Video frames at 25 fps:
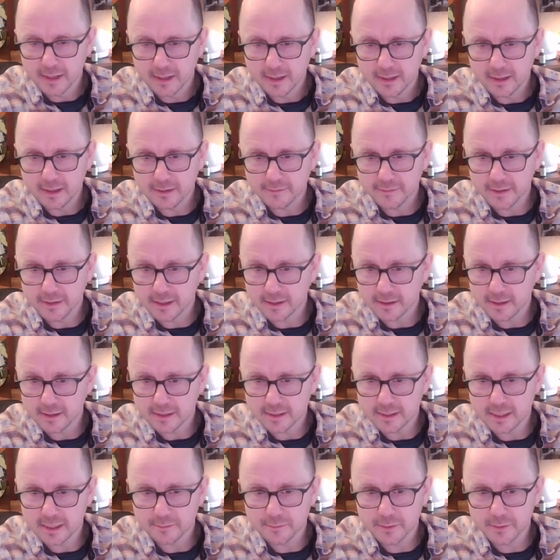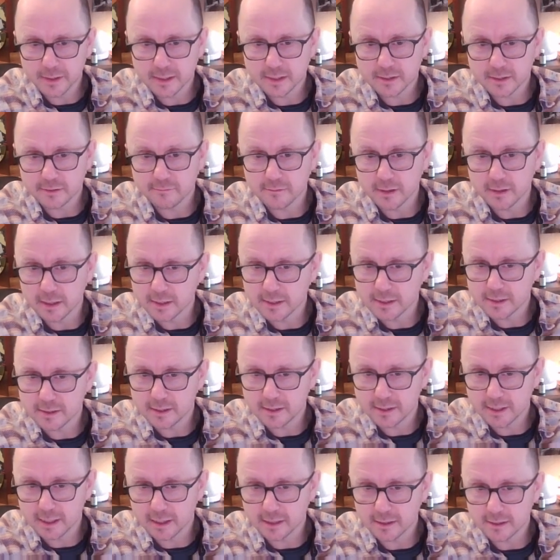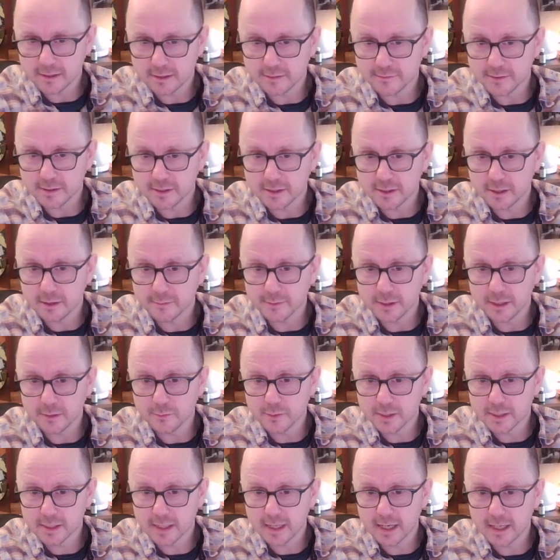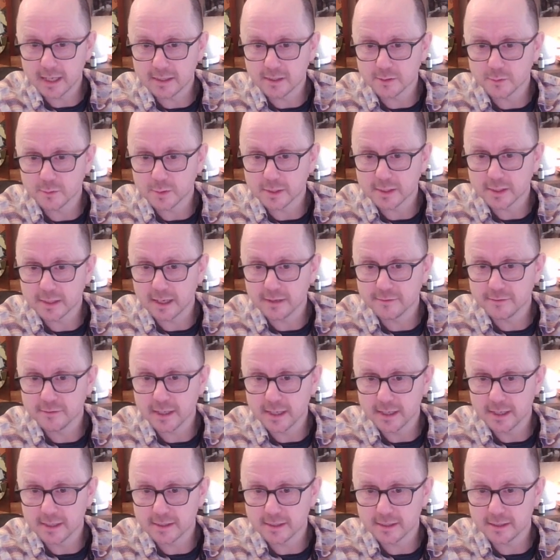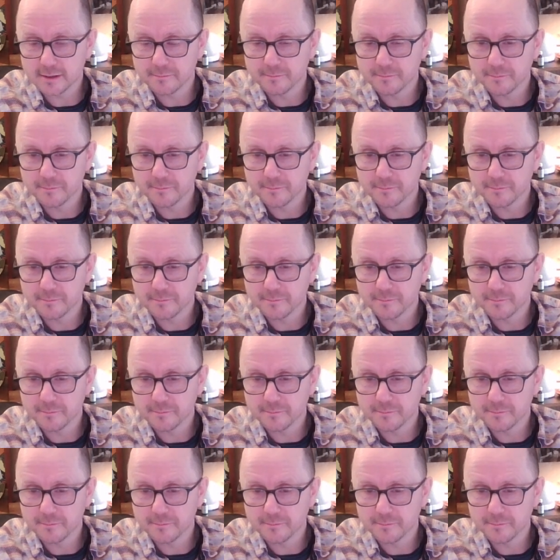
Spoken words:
If anything, she appeared to relish the challenge of determining which cages were safe to enter.